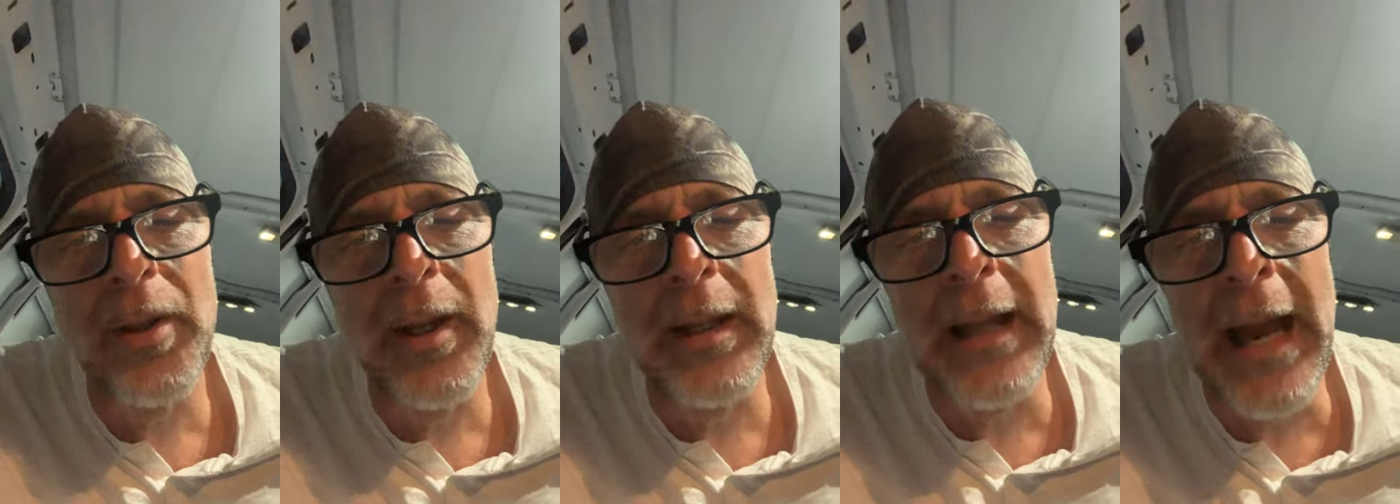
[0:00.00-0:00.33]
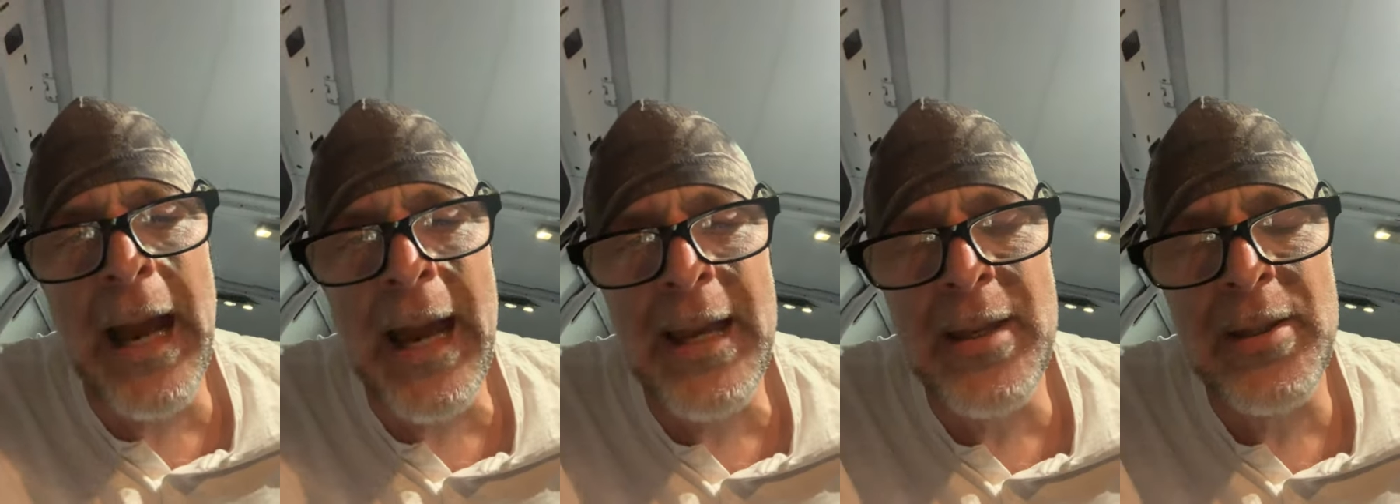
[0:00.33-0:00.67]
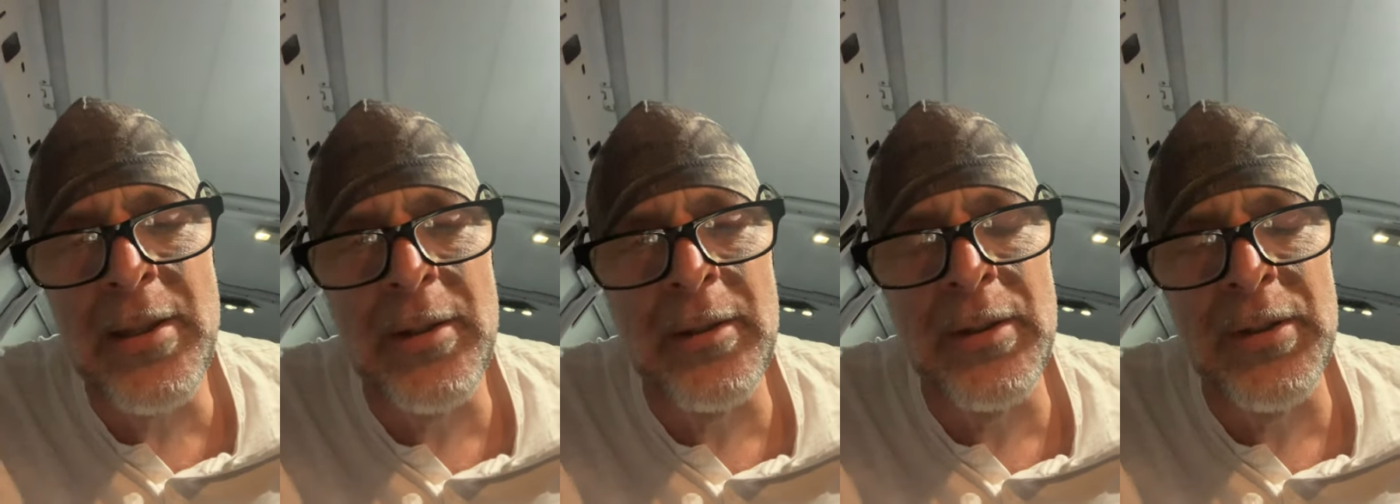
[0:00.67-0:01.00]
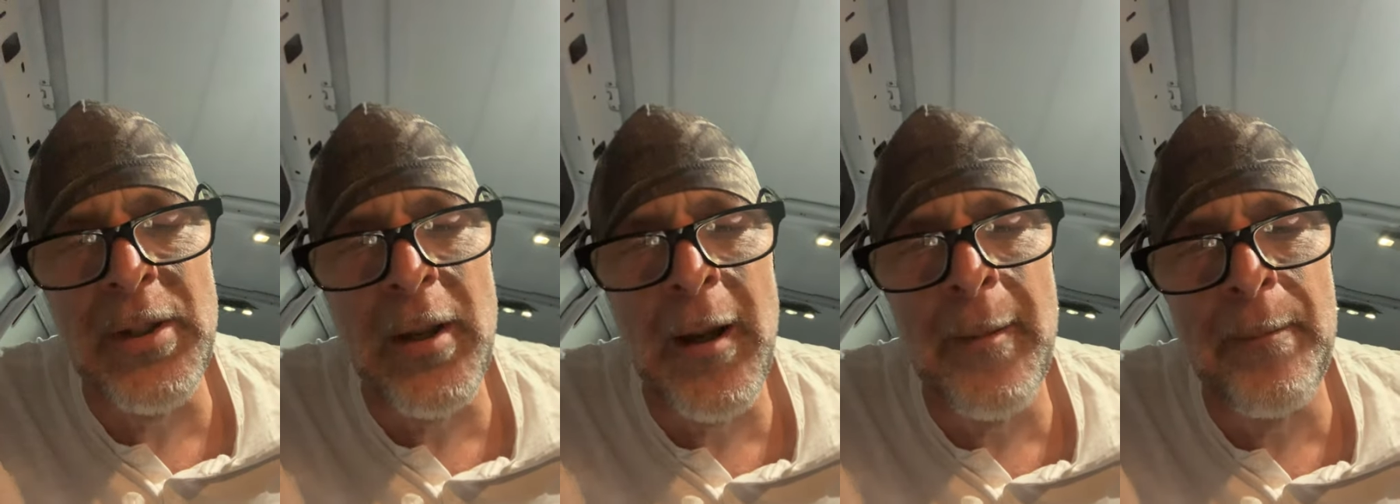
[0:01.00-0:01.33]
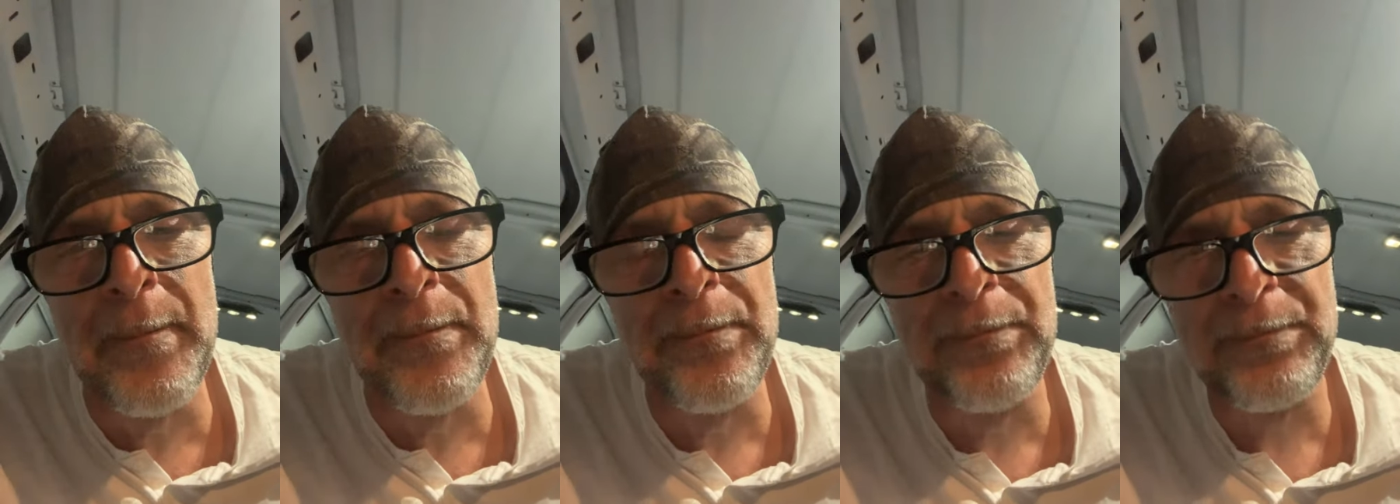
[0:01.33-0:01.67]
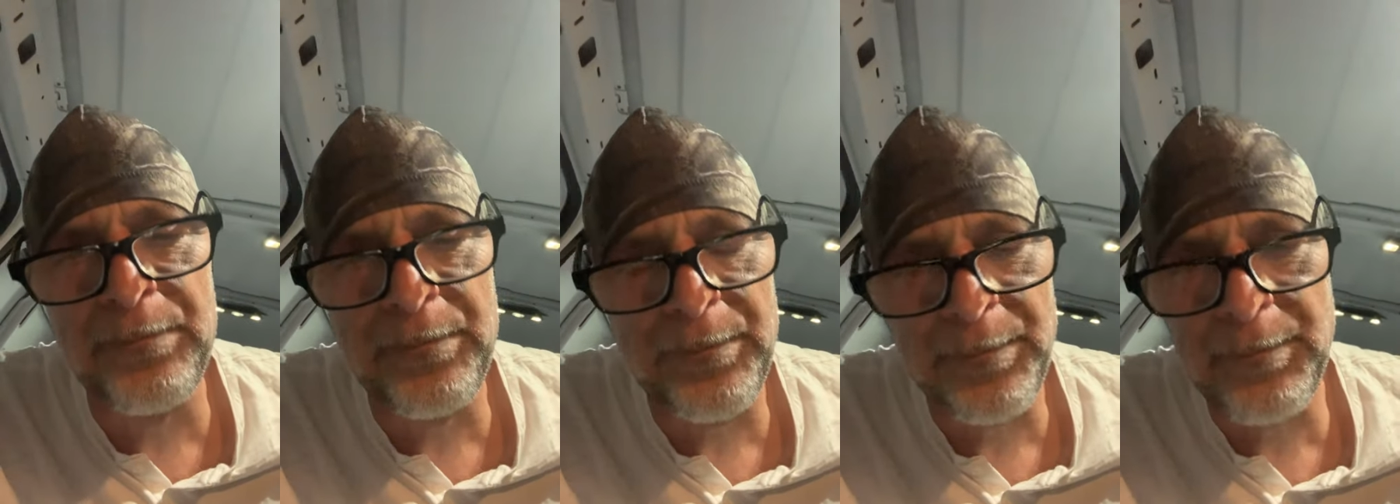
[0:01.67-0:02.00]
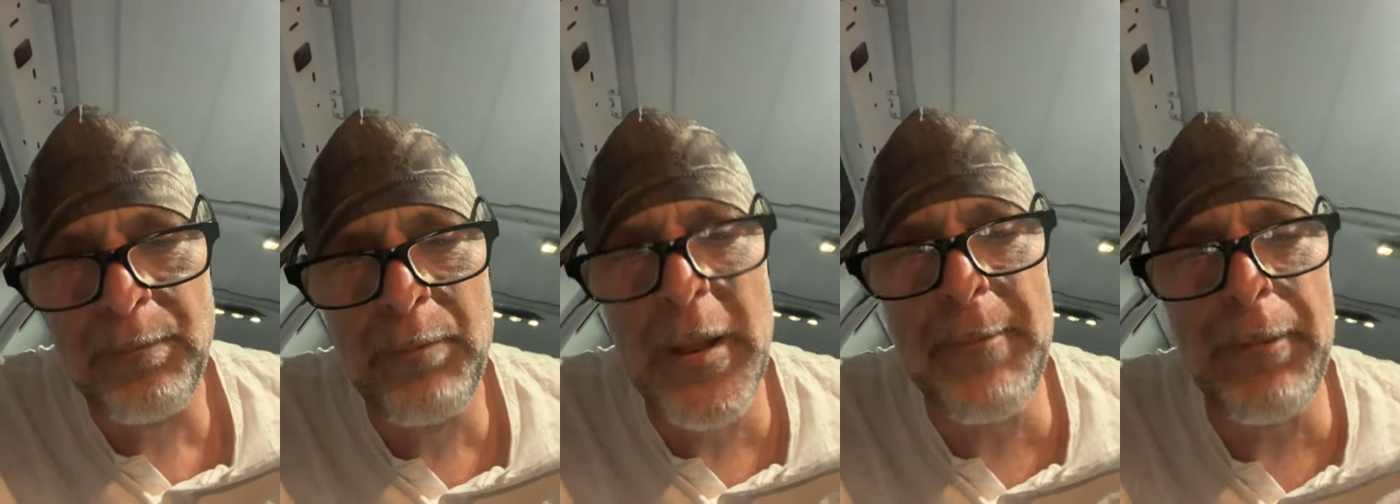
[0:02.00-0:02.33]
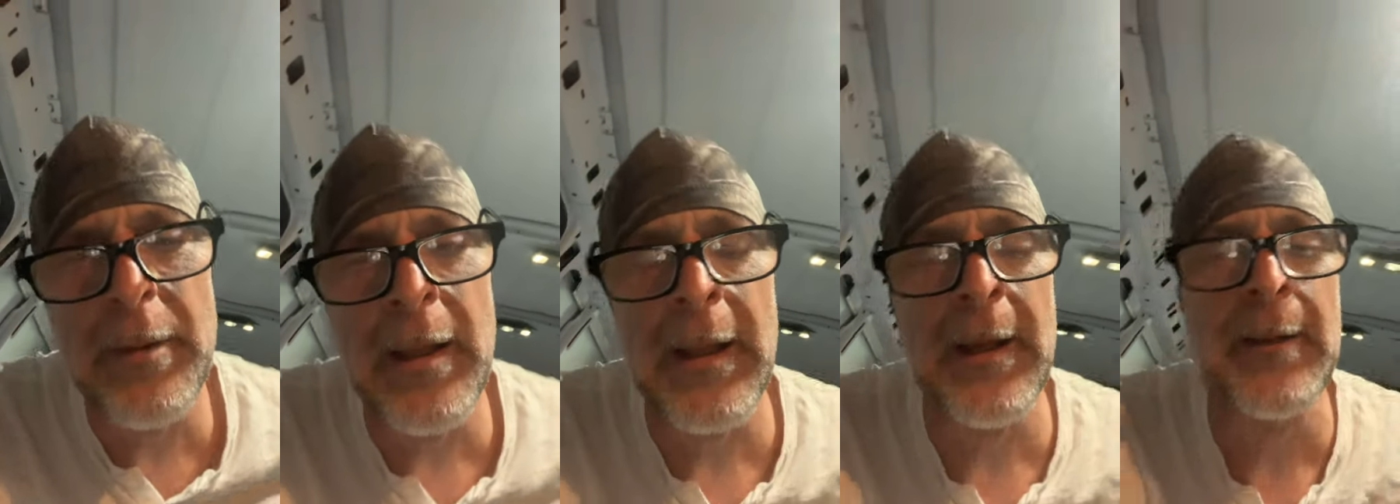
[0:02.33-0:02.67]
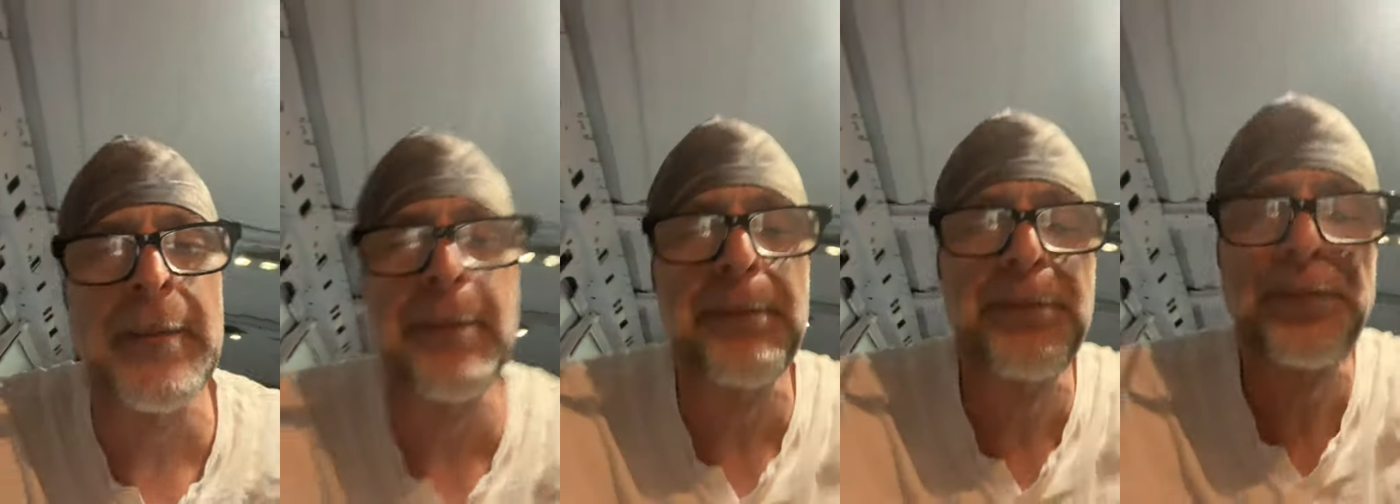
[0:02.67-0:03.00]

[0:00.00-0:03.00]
to the guys. There's um, people on.